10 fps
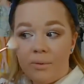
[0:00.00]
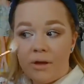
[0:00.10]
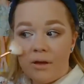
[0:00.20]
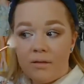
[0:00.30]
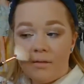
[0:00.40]

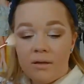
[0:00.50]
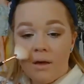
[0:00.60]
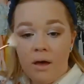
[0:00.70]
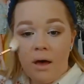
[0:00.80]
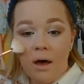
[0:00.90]
because
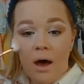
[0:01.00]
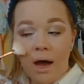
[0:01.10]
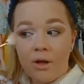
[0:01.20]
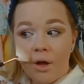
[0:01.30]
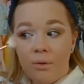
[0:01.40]

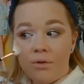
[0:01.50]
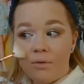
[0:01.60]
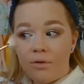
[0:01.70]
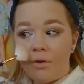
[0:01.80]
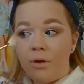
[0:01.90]
I know
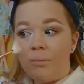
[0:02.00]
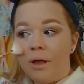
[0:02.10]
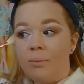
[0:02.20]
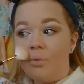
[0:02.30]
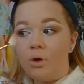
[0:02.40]
that certain
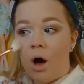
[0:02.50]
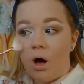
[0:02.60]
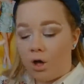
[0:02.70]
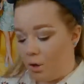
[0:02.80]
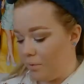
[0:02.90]
people
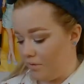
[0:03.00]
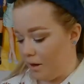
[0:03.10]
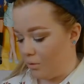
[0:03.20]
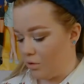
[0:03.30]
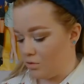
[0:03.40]
can't go
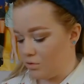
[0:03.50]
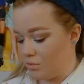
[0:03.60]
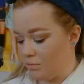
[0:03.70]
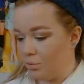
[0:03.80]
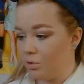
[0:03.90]
without
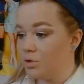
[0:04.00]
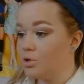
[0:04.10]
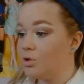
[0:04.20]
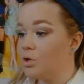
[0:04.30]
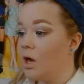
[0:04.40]
contour and
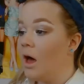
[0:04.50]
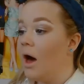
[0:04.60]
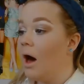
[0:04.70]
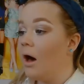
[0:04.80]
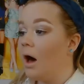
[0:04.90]
blush,
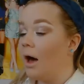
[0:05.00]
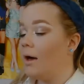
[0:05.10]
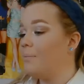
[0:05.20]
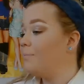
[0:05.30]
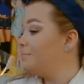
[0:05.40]

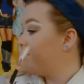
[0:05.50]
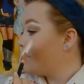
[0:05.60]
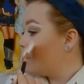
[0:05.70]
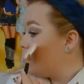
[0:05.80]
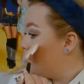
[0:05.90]

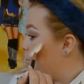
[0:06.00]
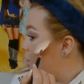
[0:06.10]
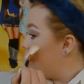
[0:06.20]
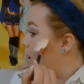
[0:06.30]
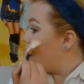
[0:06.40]

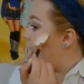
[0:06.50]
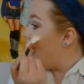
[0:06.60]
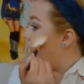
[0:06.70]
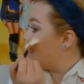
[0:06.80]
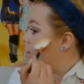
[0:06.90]
but
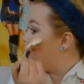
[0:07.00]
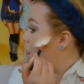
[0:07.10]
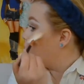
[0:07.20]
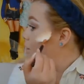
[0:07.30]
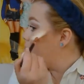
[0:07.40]
I
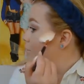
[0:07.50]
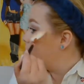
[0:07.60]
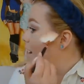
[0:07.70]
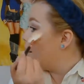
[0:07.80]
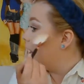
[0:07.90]
can't go
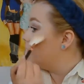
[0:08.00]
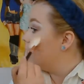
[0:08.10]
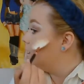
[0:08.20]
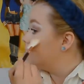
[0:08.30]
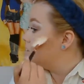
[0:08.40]
without
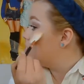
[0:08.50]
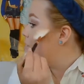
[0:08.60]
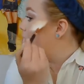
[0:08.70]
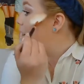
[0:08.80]
highlight, so